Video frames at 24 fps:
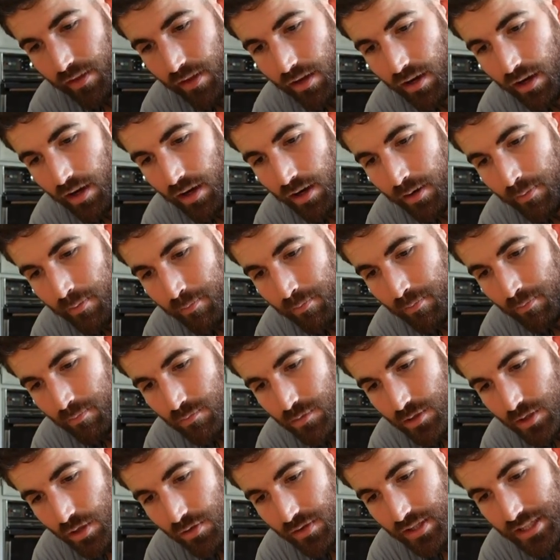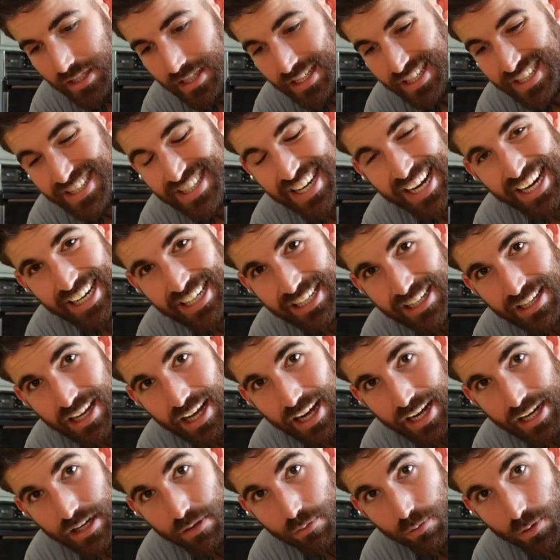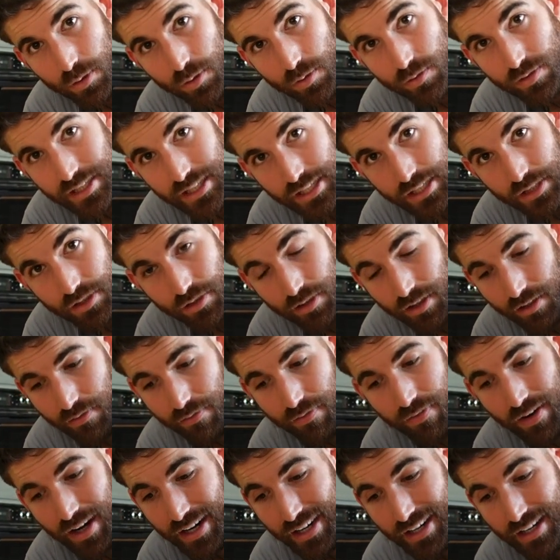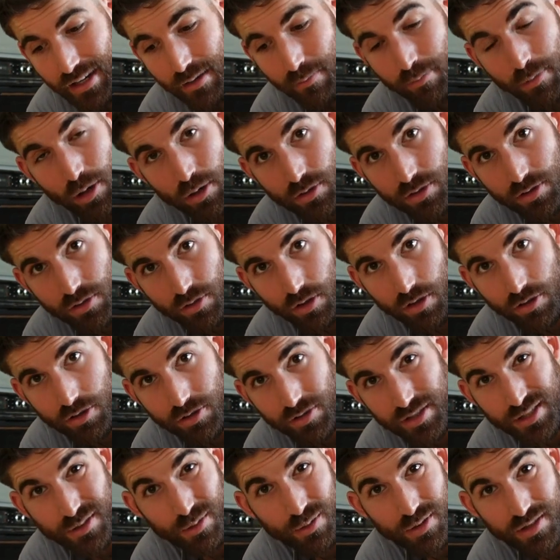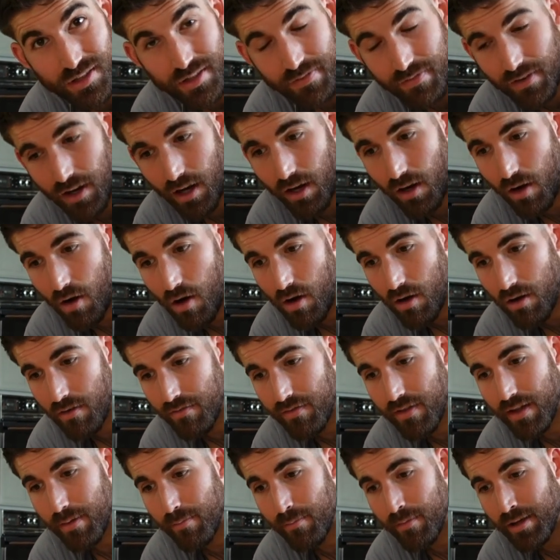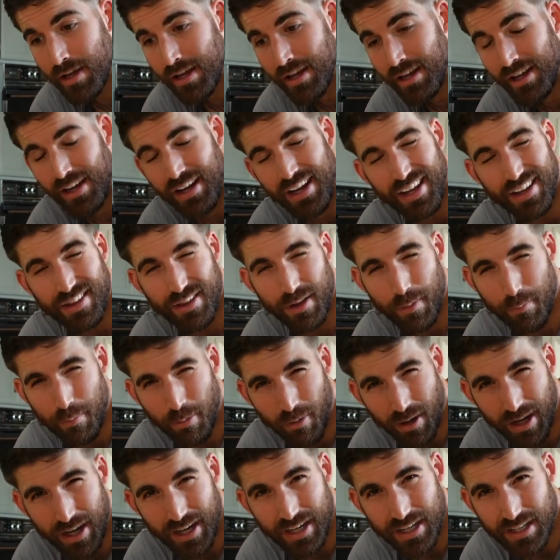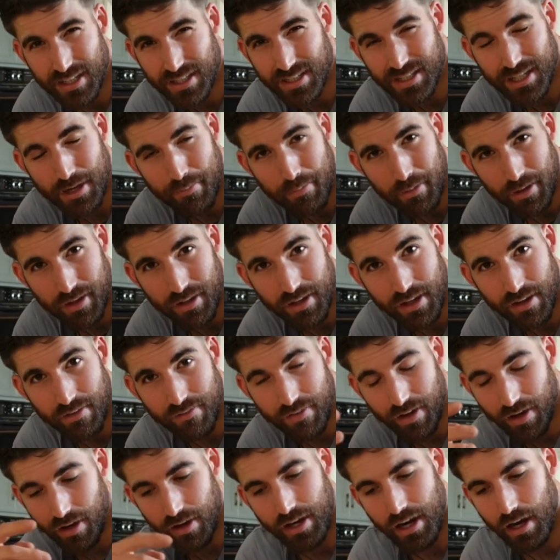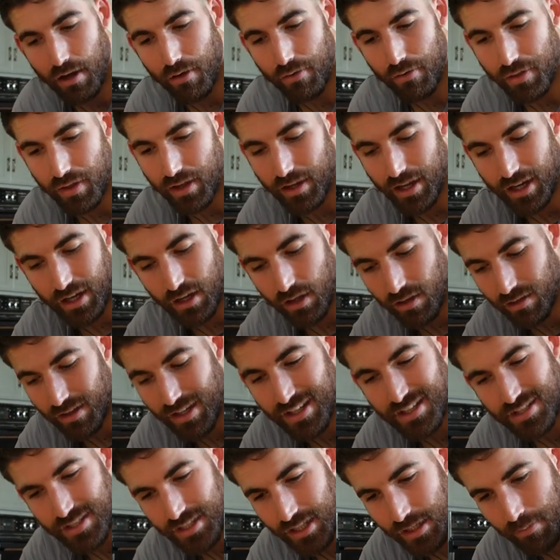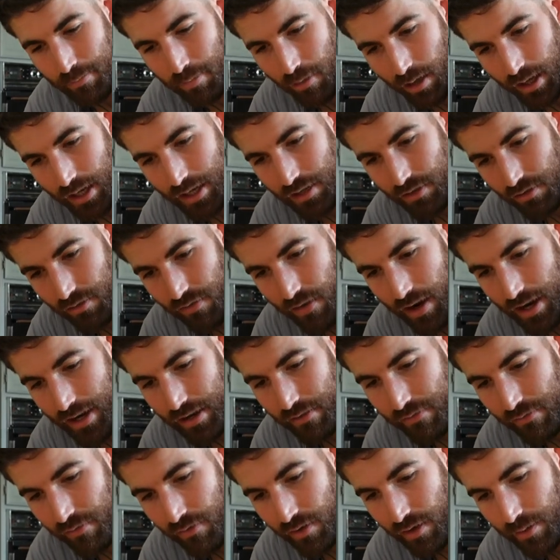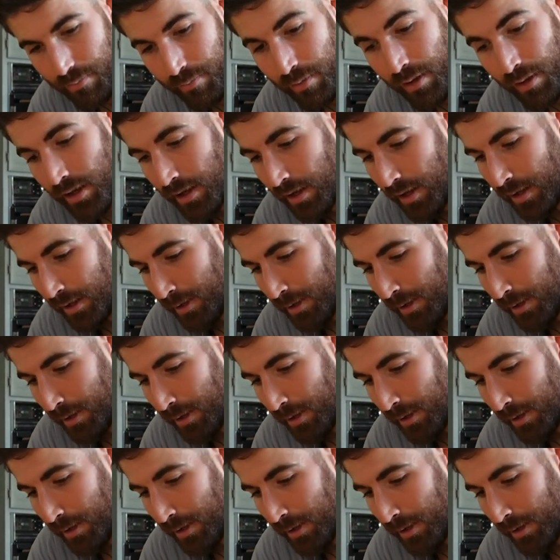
So this is dandelion root tea. You can find it in most grocery stores, if not all of them. The brand is typically a very healthy, like holistic brand you'll find it from.